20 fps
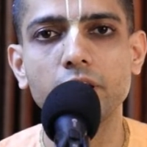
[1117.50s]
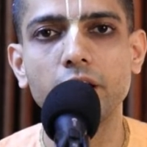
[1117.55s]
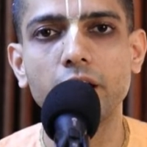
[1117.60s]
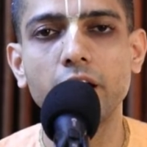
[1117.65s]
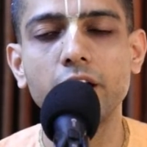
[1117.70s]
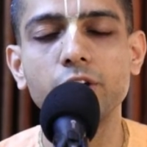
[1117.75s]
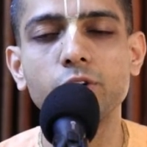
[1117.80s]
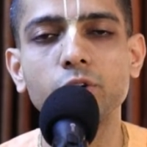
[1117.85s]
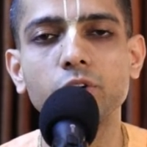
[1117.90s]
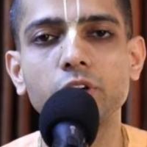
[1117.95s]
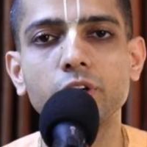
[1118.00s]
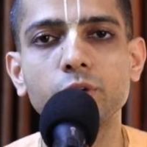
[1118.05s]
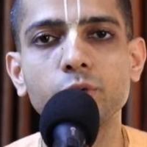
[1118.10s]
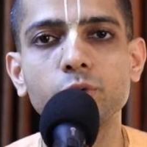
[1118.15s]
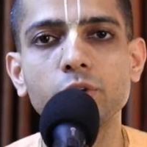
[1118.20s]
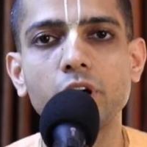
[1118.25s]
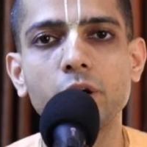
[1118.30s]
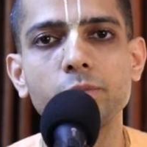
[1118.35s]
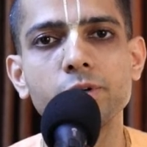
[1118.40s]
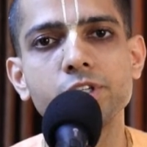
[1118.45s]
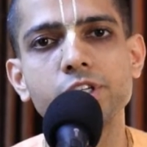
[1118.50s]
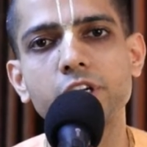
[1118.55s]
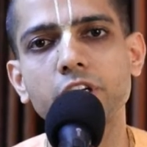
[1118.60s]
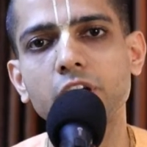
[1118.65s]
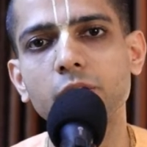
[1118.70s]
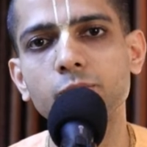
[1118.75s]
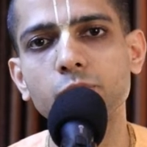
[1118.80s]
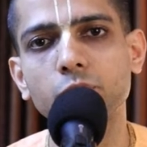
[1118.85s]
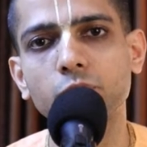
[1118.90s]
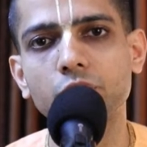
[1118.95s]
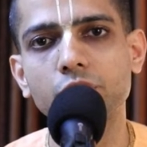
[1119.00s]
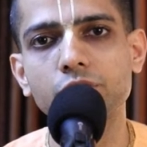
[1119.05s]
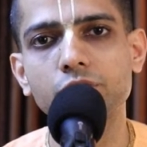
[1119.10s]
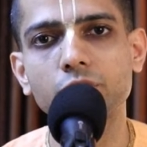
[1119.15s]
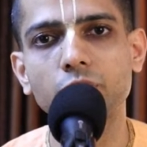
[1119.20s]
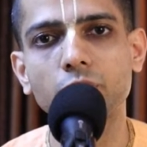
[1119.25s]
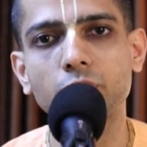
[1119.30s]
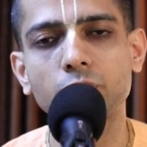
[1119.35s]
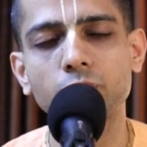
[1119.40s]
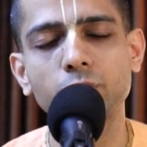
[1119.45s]
and you can do Abhishekam to
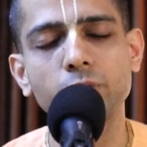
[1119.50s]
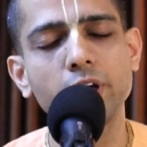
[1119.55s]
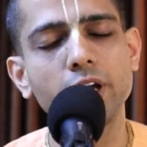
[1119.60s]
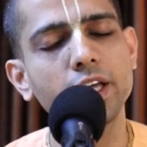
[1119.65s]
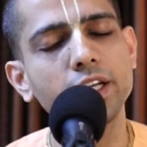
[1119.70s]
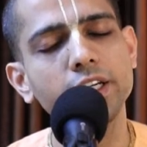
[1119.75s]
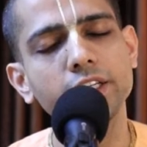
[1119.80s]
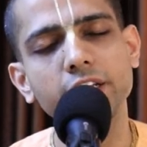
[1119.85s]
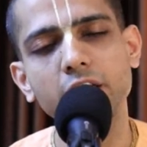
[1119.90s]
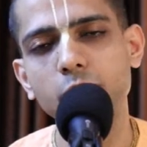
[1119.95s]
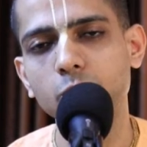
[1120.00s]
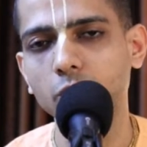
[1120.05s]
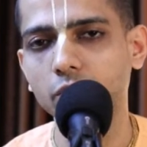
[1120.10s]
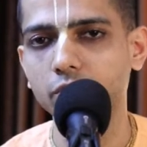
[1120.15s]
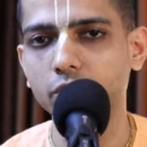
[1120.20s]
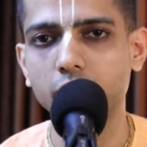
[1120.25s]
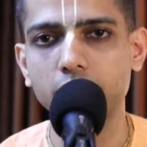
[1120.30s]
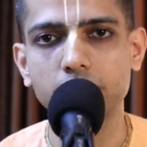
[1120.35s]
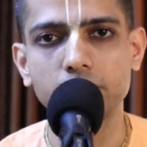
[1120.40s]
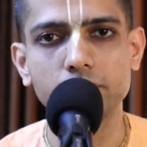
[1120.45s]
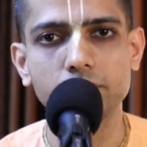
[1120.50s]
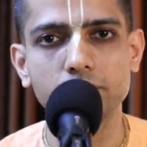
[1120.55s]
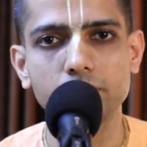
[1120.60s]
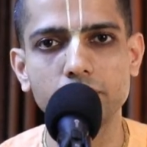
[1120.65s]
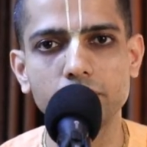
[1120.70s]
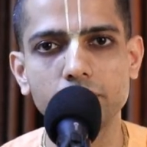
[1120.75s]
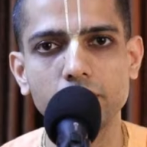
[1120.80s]
Krishna also any time of the day.